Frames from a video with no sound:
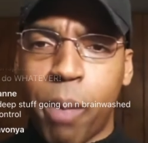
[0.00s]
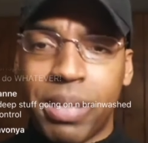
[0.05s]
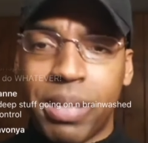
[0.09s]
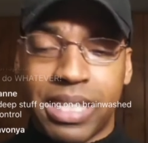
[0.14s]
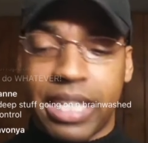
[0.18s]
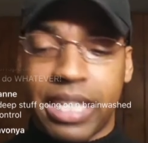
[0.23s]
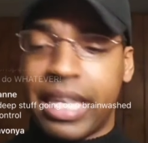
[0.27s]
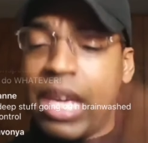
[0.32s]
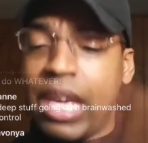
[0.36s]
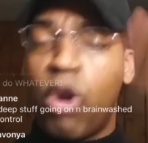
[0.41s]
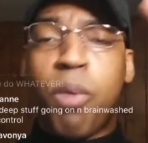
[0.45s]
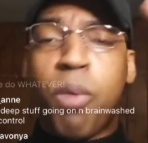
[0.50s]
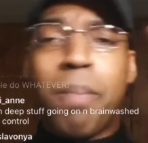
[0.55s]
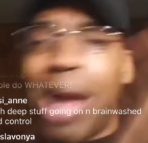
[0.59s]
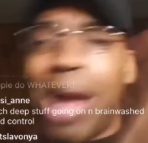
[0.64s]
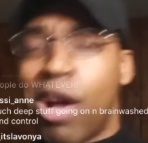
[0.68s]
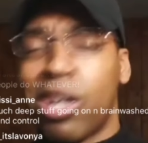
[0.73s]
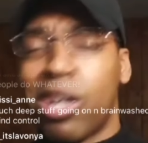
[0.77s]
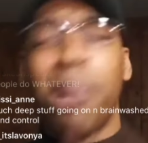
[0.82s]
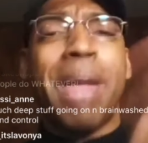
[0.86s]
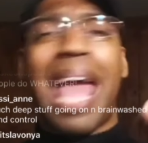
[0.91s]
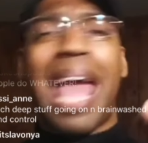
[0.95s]
to kill
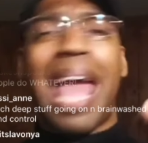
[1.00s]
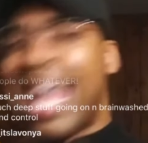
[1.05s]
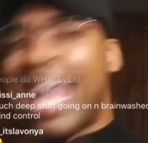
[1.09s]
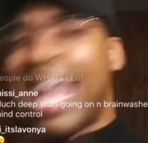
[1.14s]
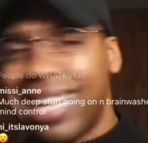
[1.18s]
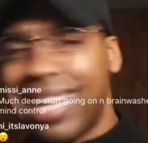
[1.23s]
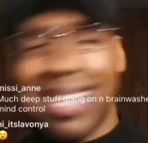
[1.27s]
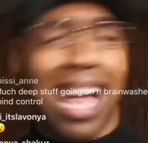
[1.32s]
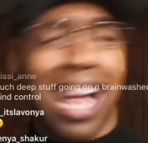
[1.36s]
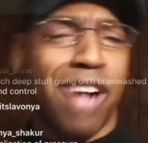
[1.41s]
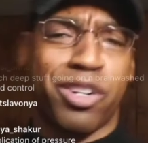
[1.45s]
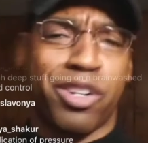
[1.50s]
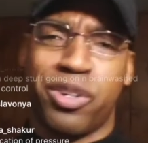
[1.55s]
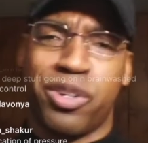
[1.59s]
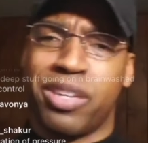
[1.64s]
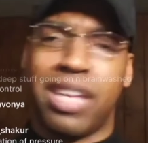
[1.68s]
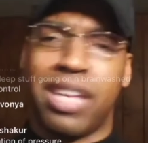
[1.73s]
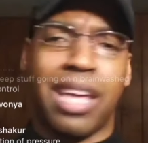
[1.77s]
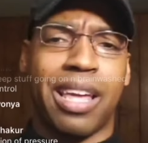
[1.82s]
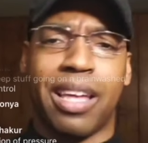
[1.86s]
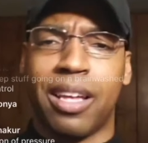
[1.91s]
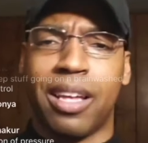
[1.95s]
Malcolm and Dr.
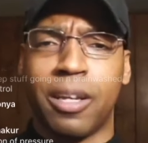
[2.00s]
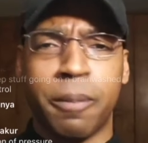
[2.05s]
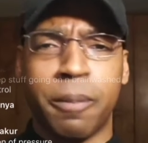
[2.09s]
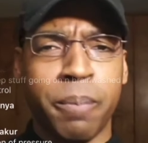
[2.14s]
King.